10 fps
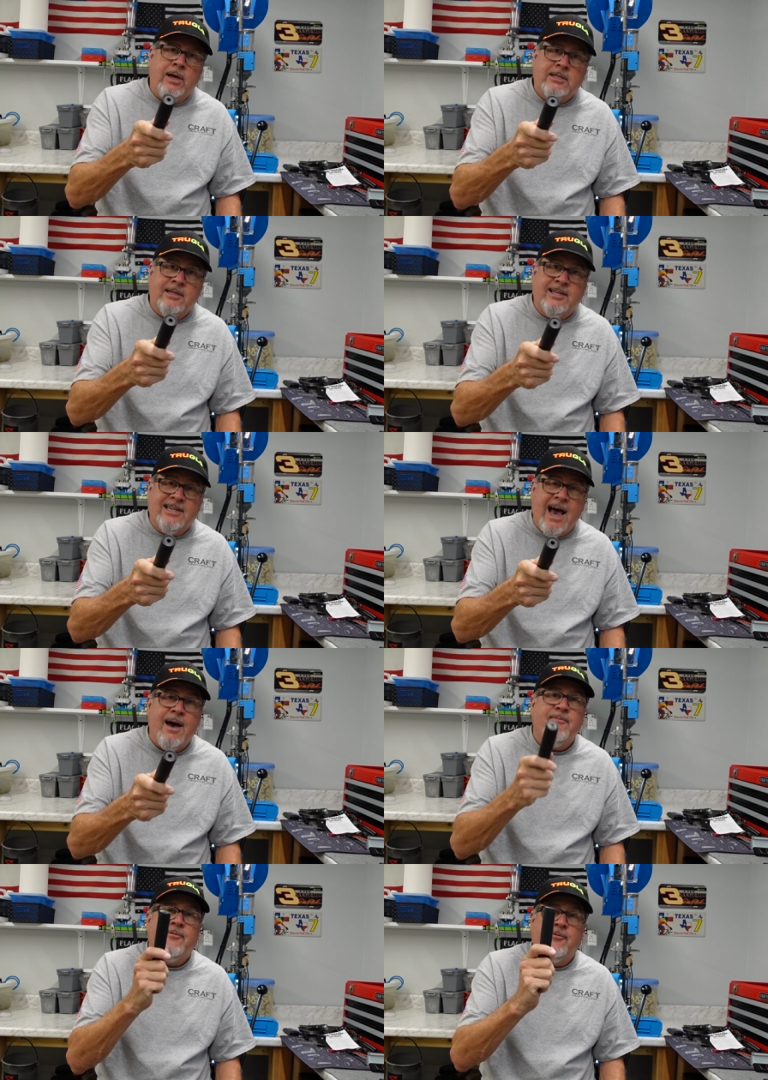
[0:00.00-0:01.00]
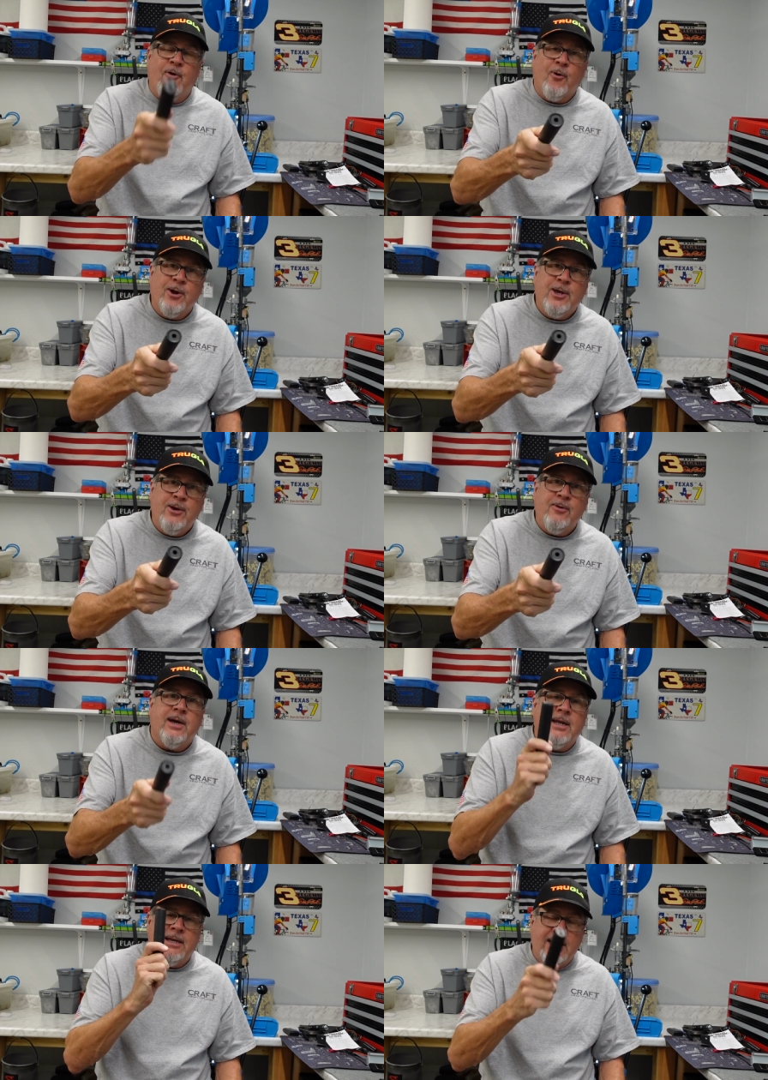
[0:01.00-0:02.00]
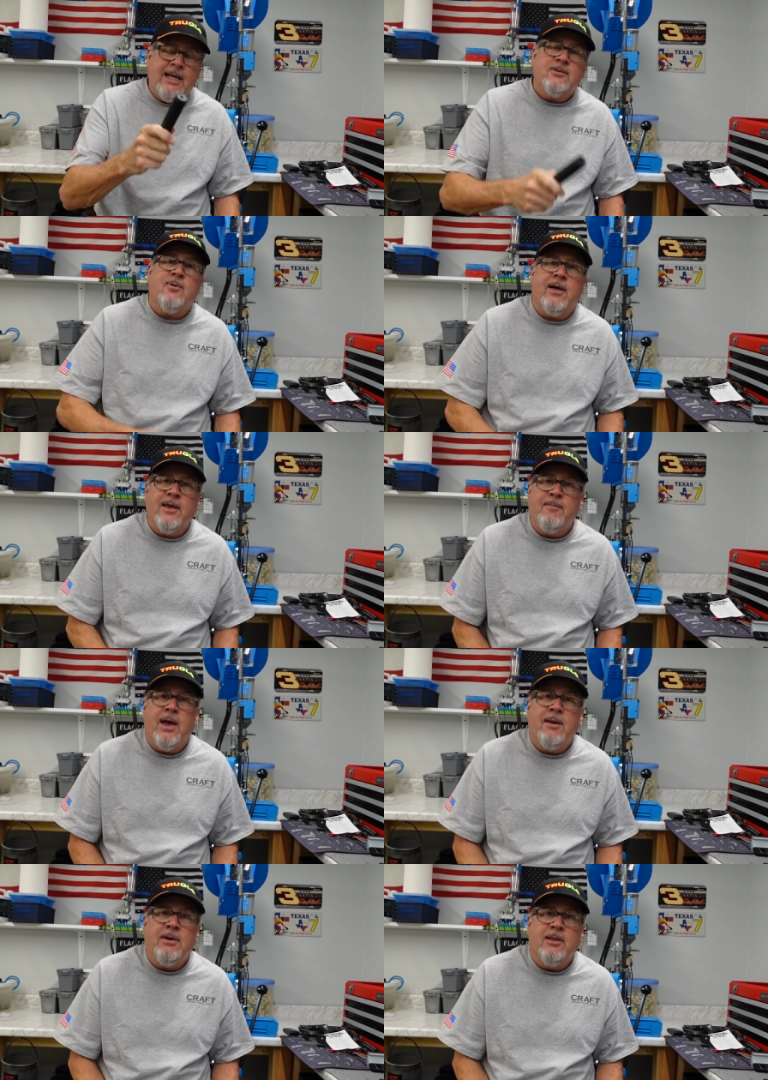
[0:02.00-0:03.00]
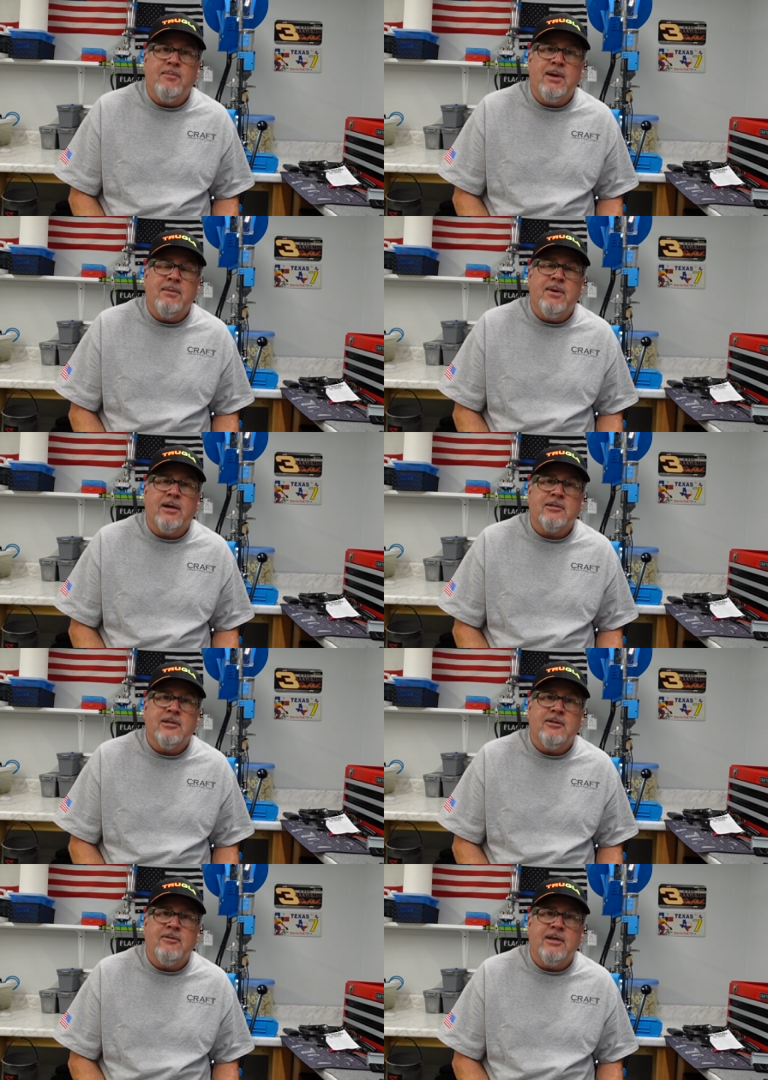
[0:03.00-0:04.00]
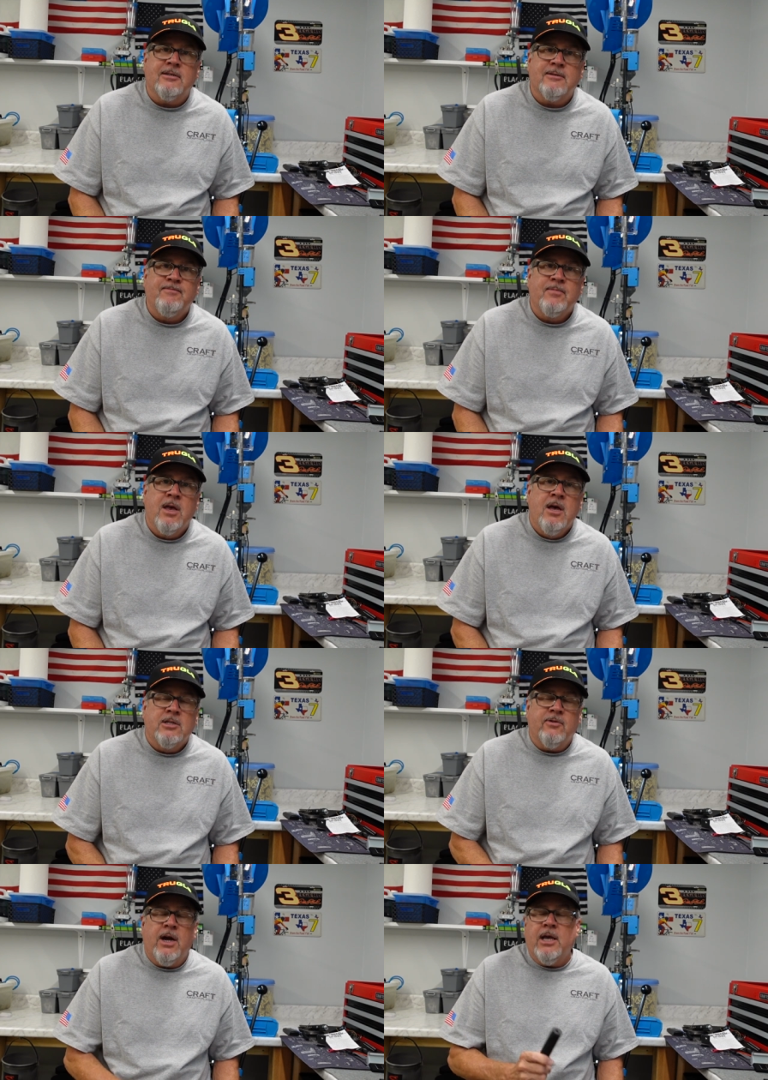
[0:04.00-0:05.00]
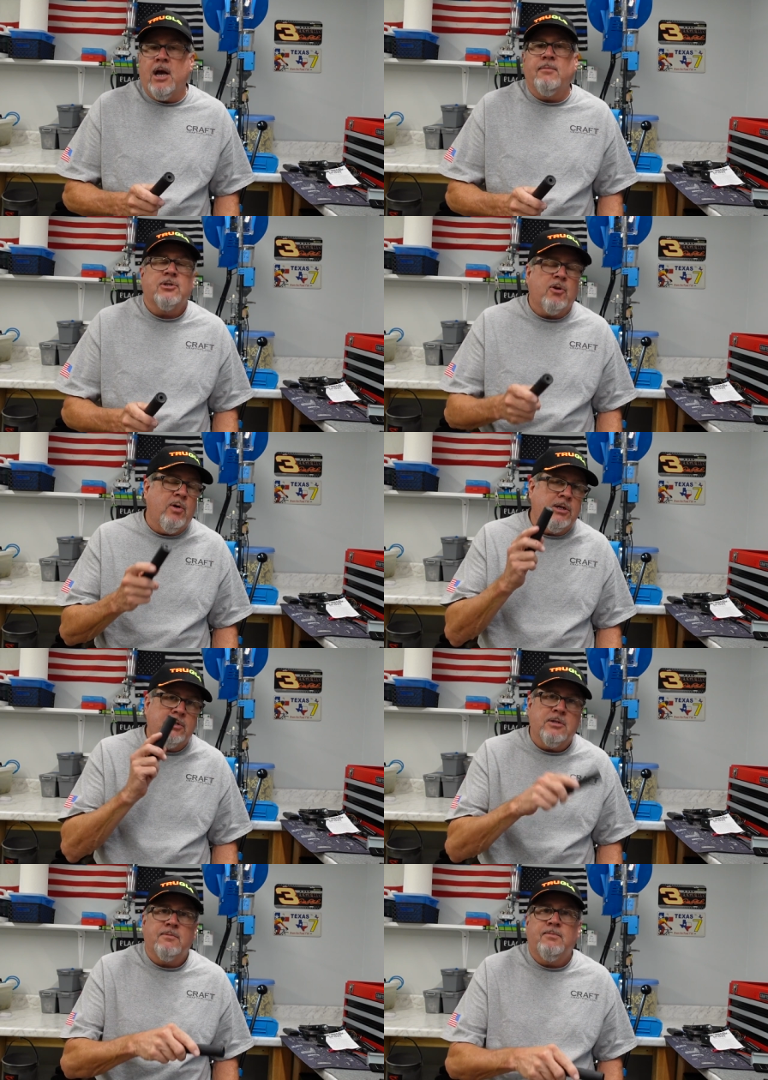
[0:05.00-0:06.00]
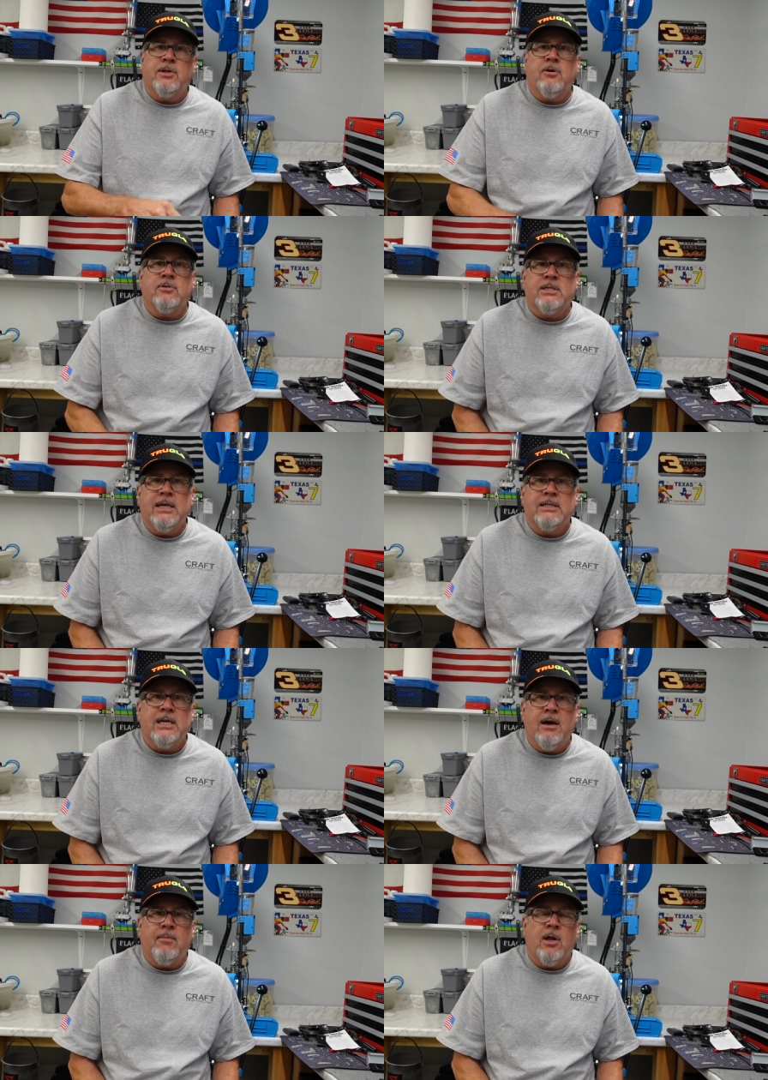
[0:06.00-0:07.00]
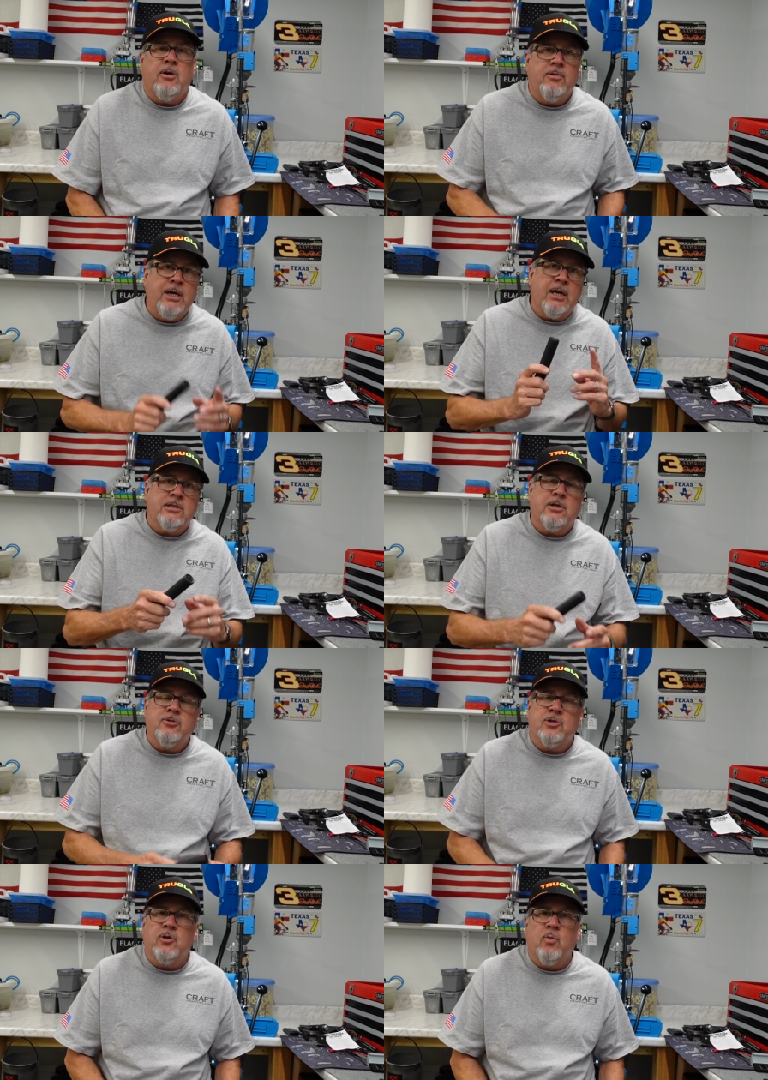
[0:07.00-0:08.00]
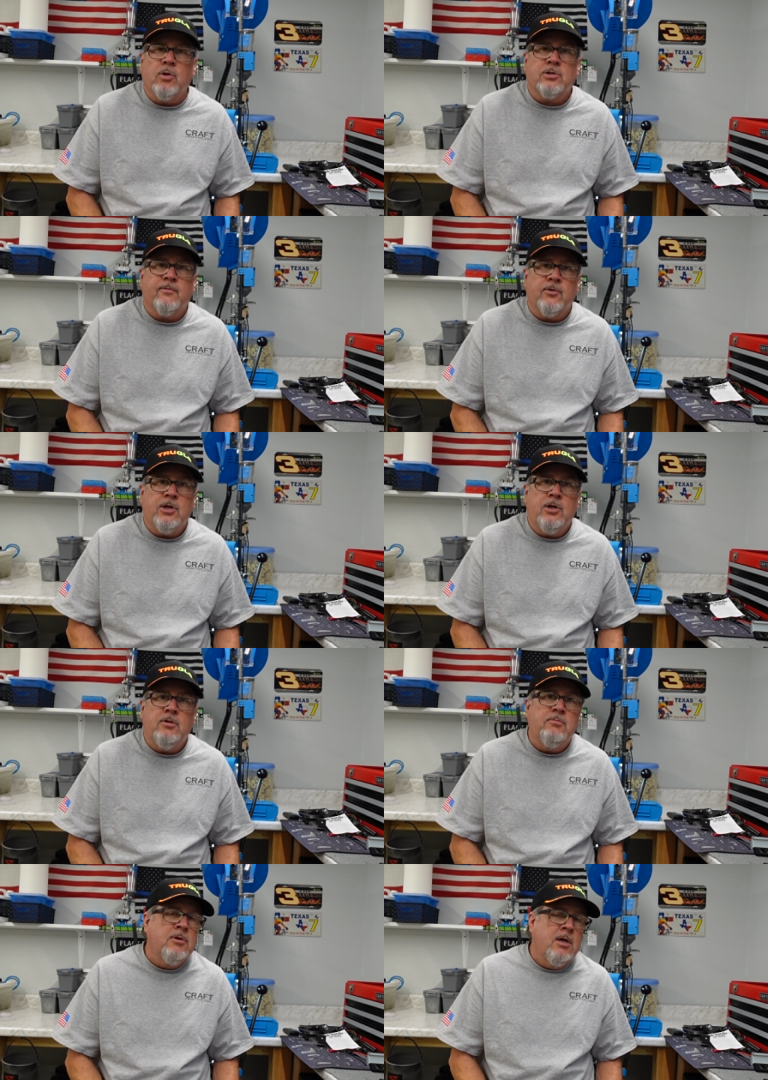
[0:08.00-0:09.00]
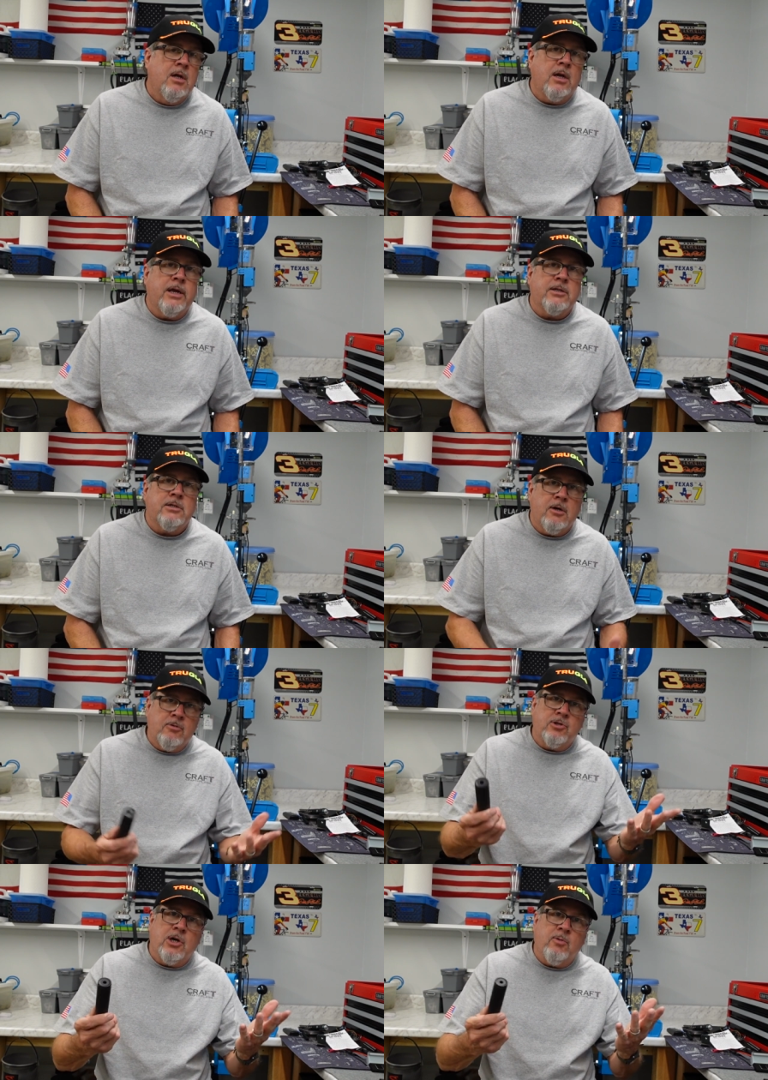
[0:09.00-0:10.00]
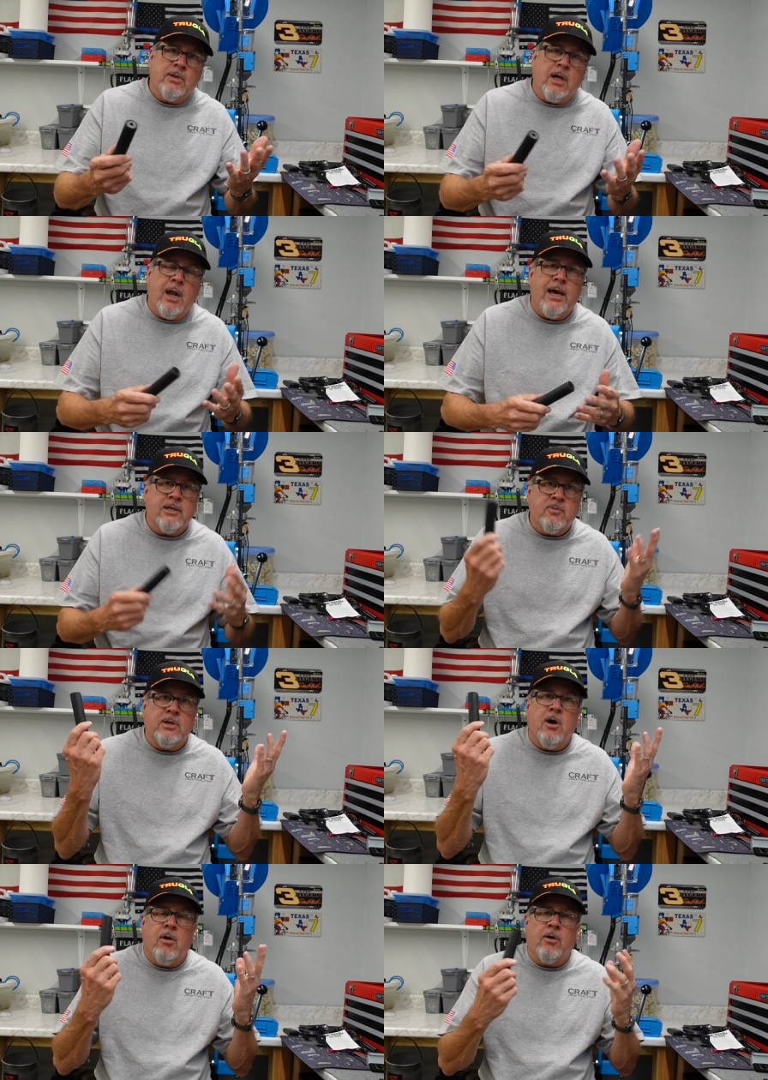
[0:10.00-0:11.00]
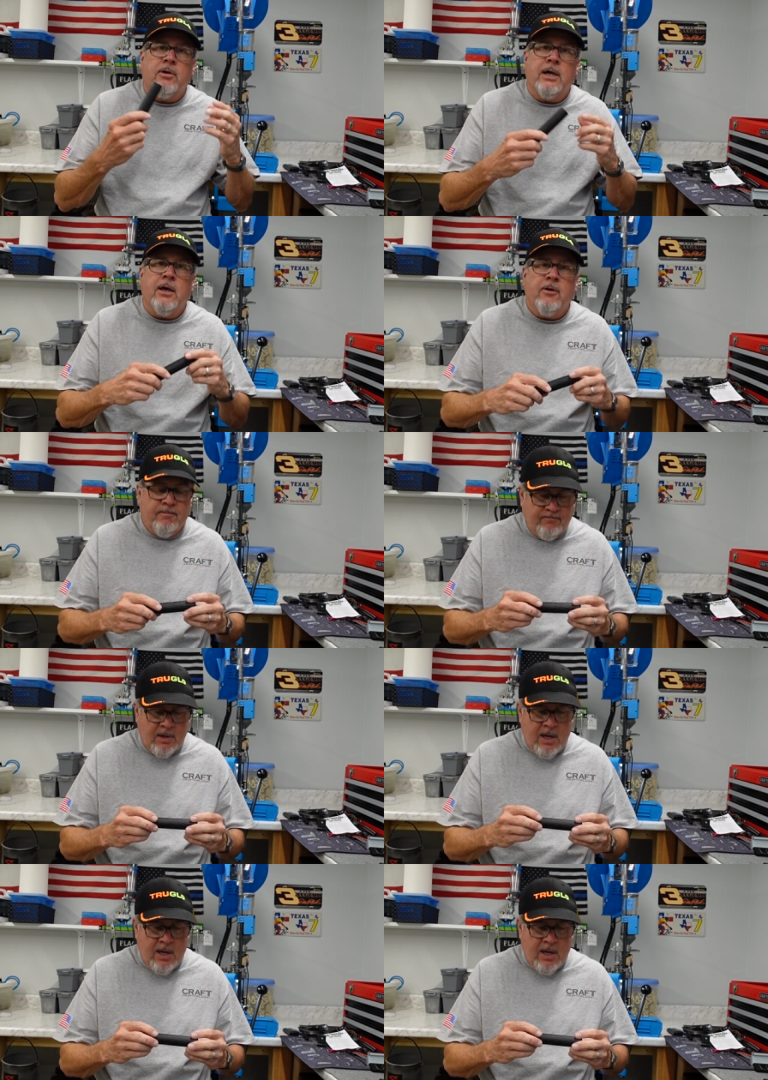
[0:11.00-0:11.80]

wasted the time for you and that's why they pay me the big bucks to do this. So if you got any comments or questions, put those things down below. You got a solution that works for you. Let us know, share with the class. We can all learn together.